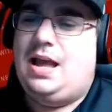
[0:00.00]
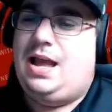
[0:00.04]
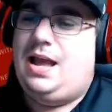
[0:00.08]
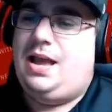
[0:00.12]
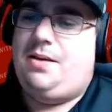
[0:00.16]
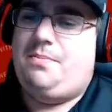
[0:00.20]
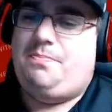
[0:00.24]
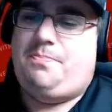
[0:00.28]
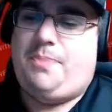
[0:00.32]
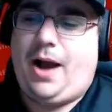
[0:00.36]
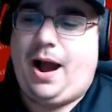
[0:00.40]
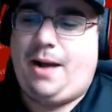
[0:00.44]

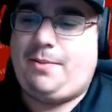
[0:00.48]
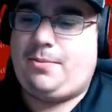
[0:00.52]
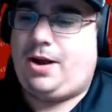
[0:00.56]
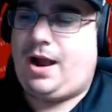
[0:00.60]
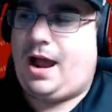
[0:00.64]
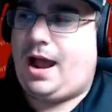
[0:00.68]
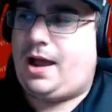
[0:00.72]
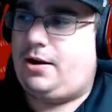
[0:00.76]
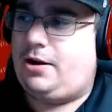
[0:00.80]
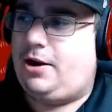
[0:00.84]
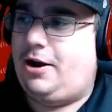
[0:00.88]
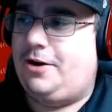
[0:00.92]
Bomber,
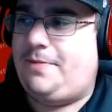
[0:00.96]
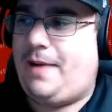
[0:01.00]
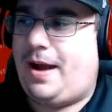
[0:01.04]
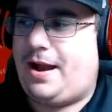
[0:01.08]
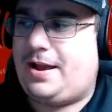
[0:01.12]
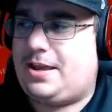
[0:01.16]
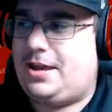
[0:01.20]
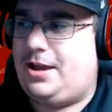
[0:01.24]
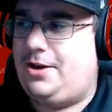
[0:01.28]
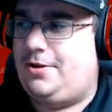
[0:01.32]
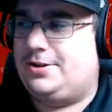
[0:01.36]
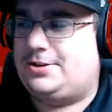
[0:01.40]
I don't know
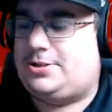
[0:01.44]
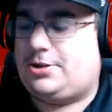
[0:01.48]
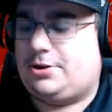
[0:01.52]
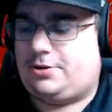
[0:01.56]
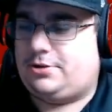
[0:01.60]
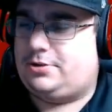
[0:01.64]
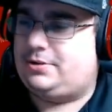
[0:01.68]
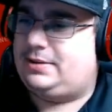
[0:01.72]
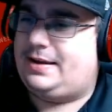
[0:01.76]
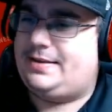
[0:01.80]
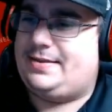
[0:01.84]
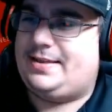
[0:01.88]
about you. It's
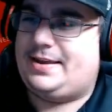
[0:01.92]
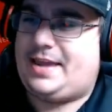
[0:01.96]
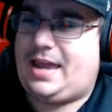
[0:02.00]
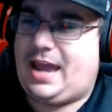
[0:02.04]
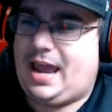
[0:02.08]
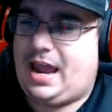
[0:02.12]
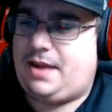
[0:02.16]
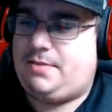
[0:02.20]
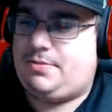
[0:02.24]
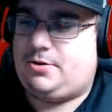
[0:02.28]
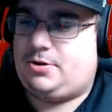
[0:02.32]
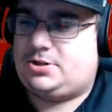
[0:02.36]
early in the
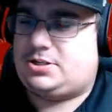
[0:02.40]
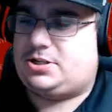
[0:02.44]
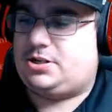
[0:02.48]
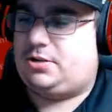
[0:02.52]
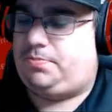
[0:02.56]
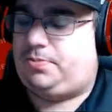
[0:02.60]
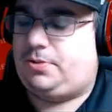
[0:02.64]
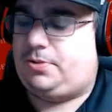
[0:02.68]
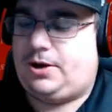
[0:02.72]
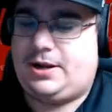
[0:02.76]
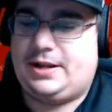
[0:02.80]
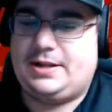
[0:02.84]
game. There's still
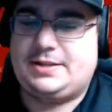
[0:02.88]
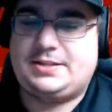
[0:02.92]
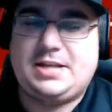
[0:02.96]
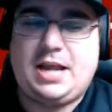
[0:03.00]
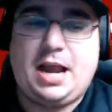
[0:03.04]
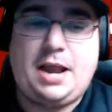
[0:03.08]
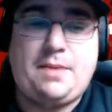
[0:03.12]
plenty of time,